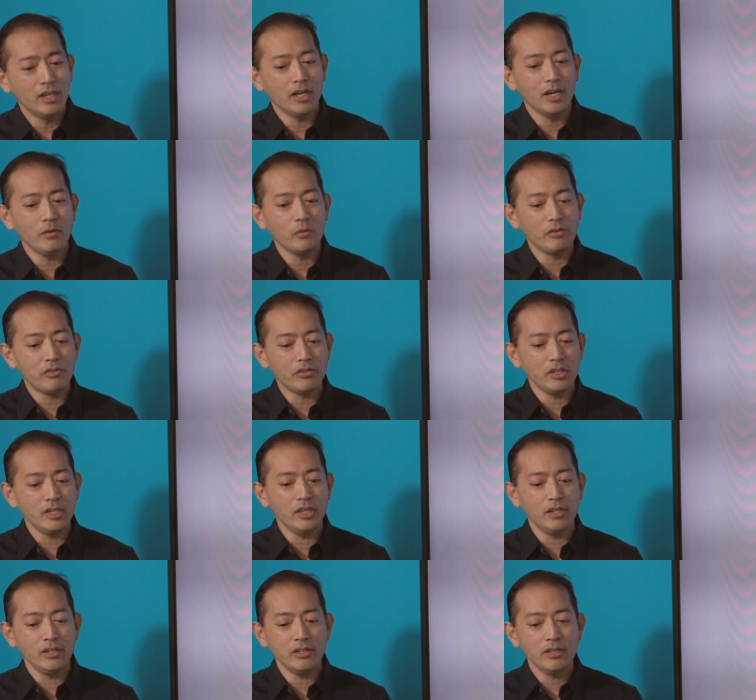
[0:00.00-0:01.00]
Uh, we've
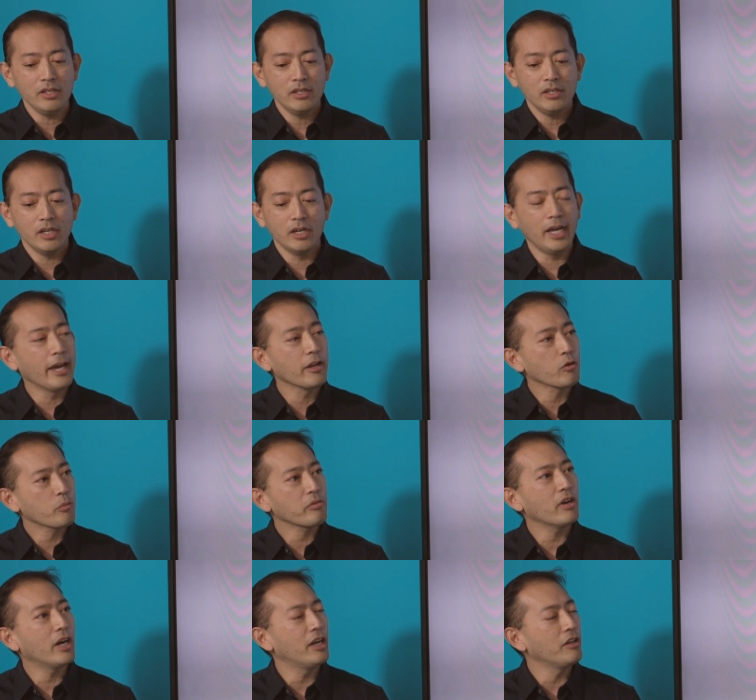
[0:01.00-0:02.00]
seen uh,
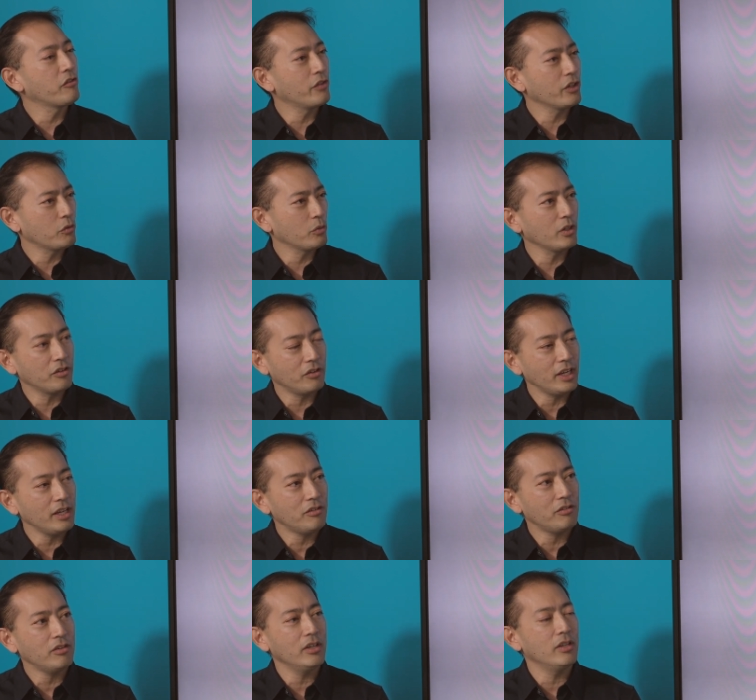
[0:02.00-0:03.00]
enterprise
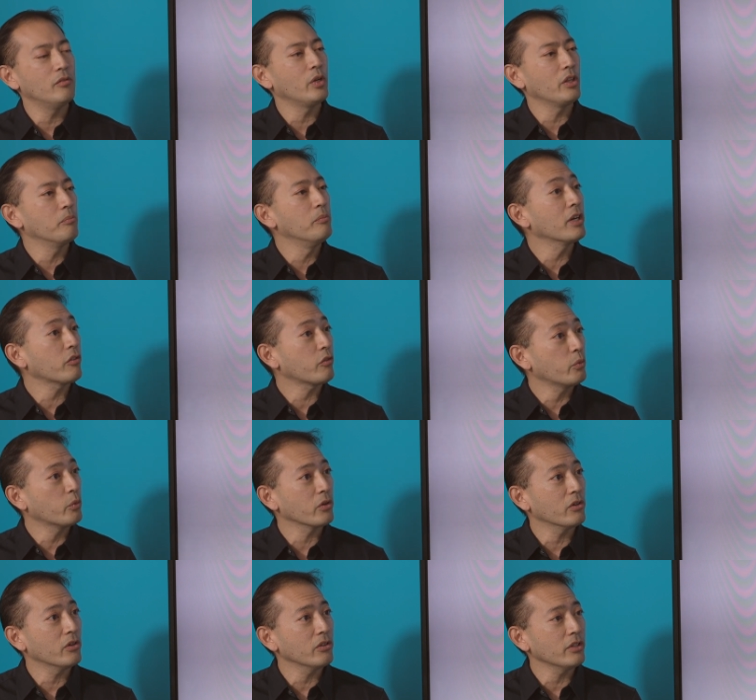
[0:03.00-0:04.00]
visualization with mixed
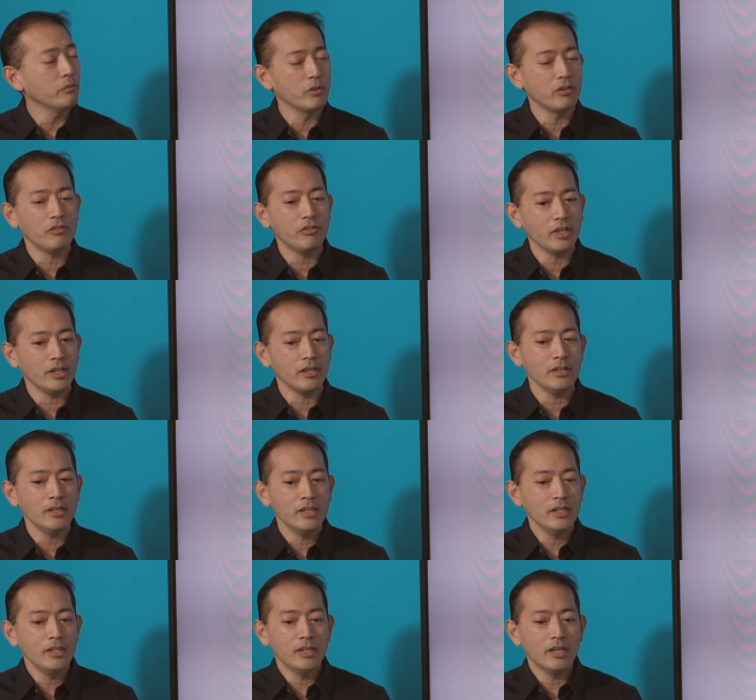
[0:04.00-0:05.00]
world, and we're seeing
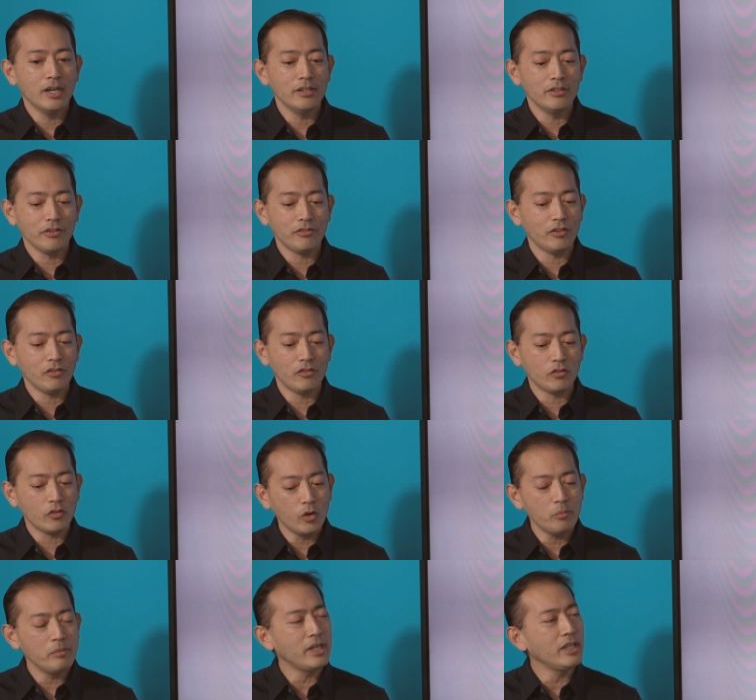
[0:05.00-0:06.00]
uh, just just
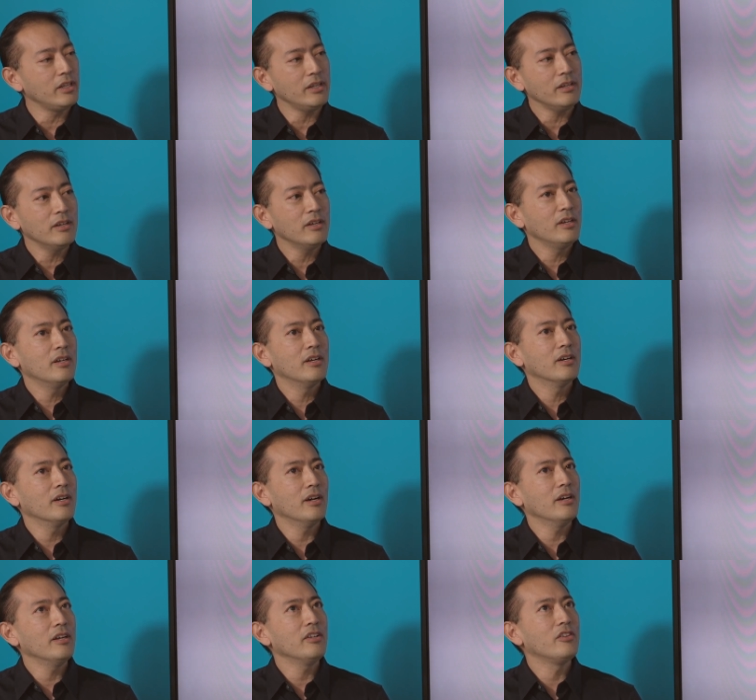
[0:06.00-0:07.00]
so many
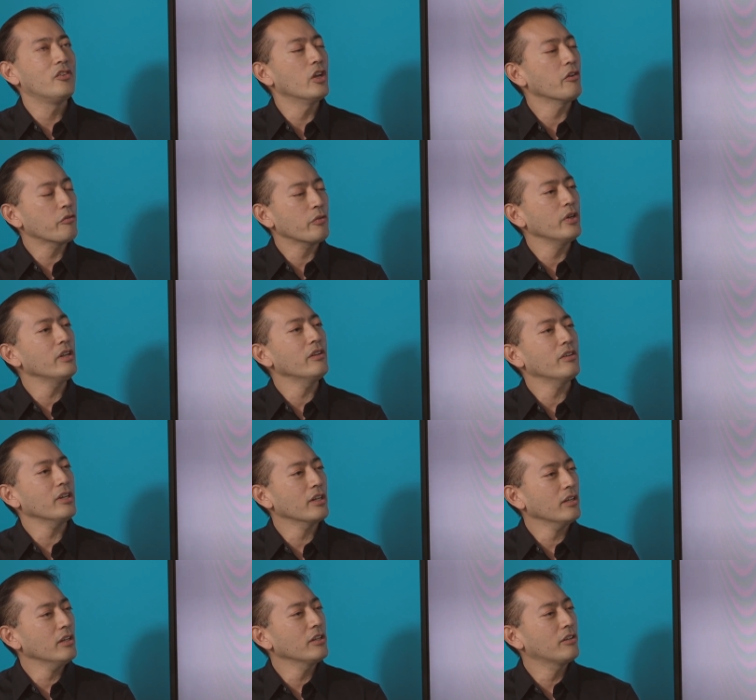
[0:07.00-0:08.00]
uh, different
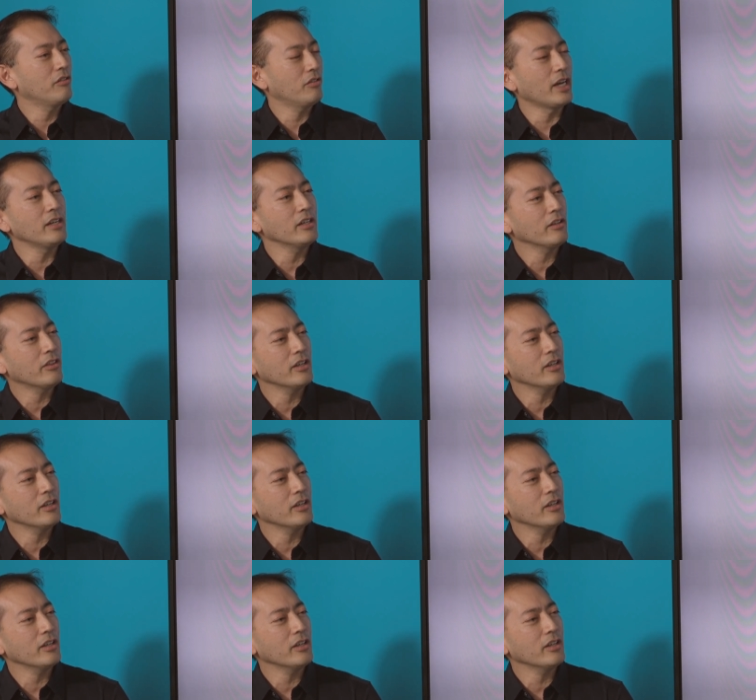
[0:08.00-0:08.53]
exciting